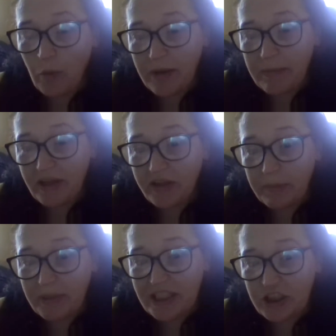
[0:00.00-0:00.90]
what about the
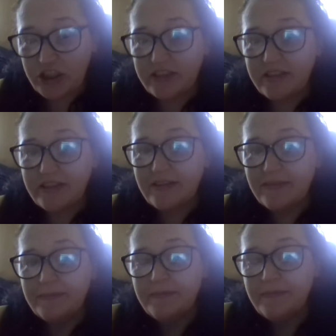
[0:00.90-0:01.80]
beaches?
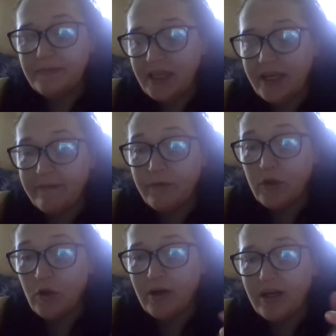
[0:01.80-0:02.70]
The beaches,
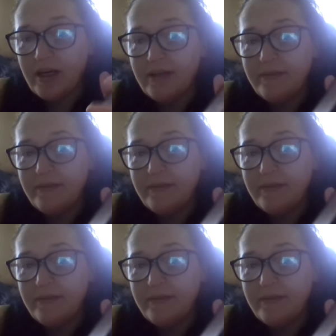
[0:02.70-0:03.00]
Florida?